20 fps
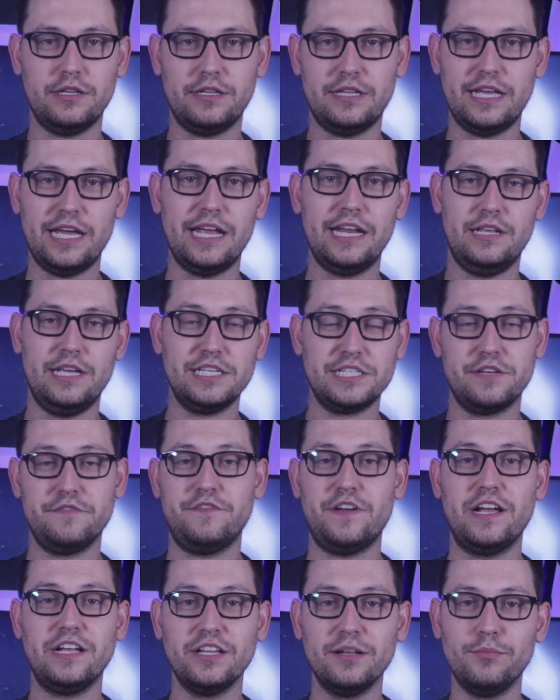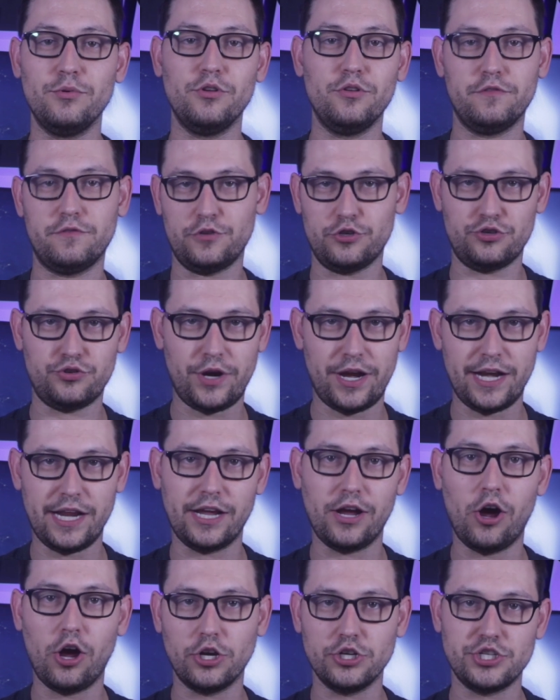that is available for
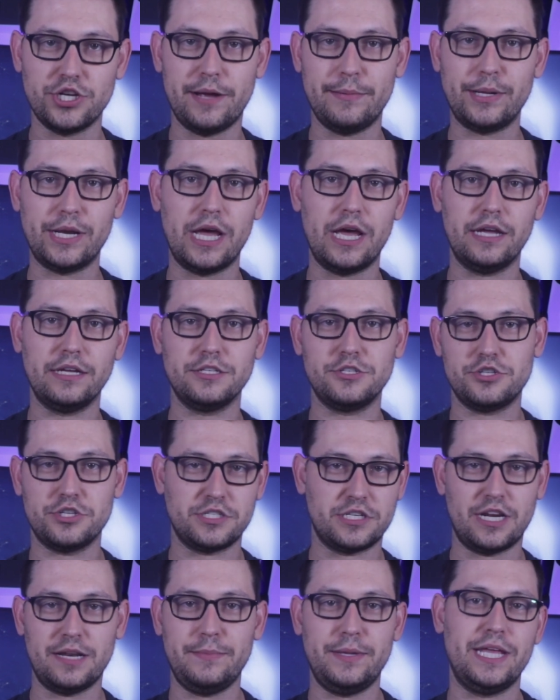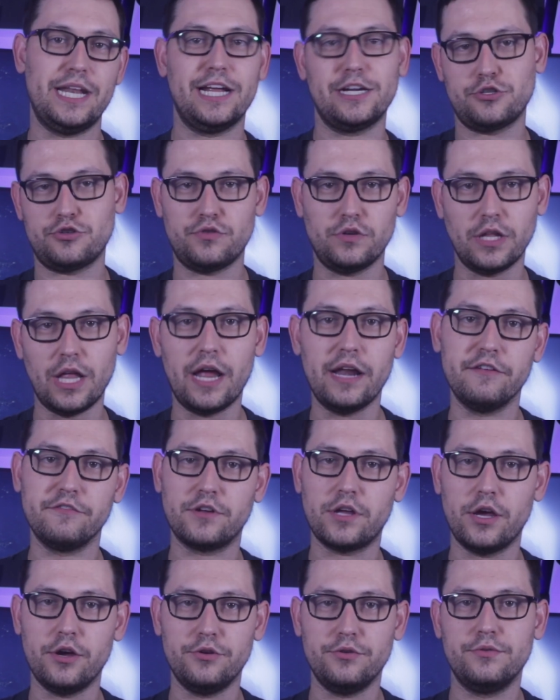trading on Gemini. It's just going to be an extra line
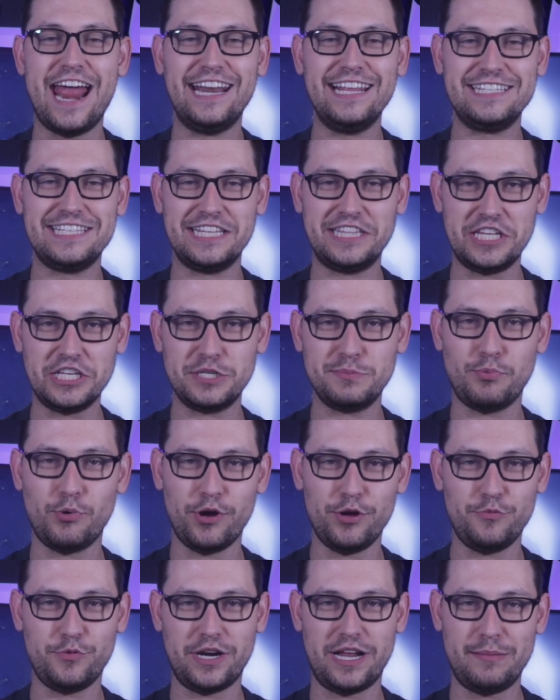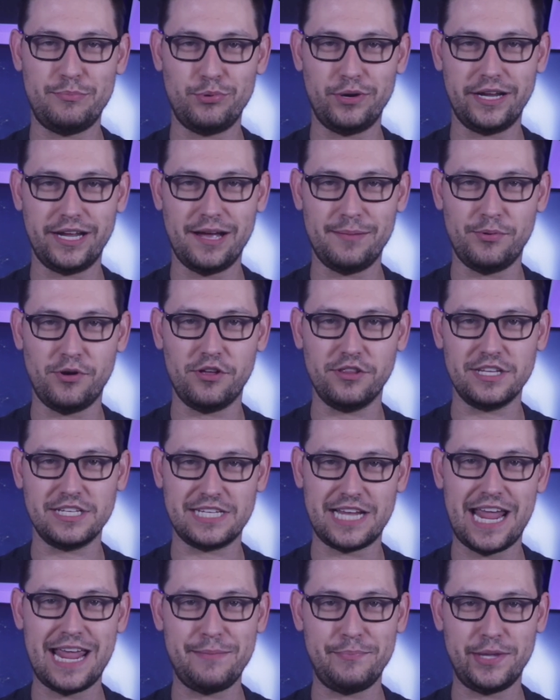of code. And it's at this point when I bring up all
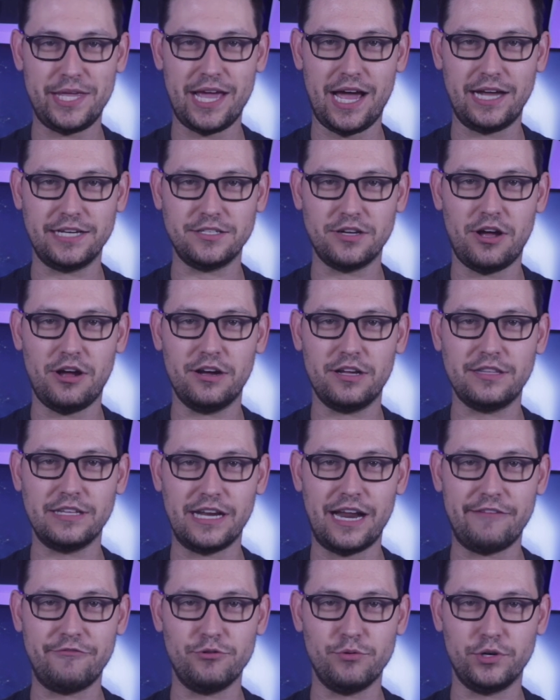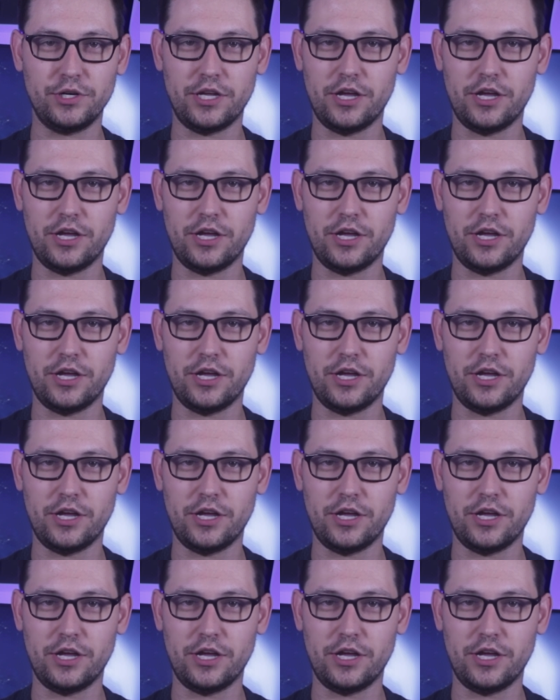this API talk that everyone